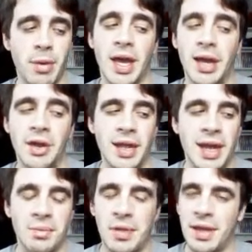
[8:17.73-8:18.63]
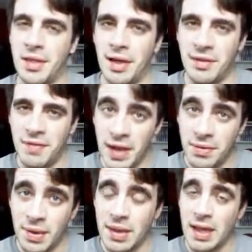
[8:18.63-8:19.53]
I know that upsets a lot of fans
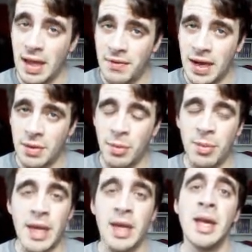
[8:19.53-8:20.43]
because they love Animal Man,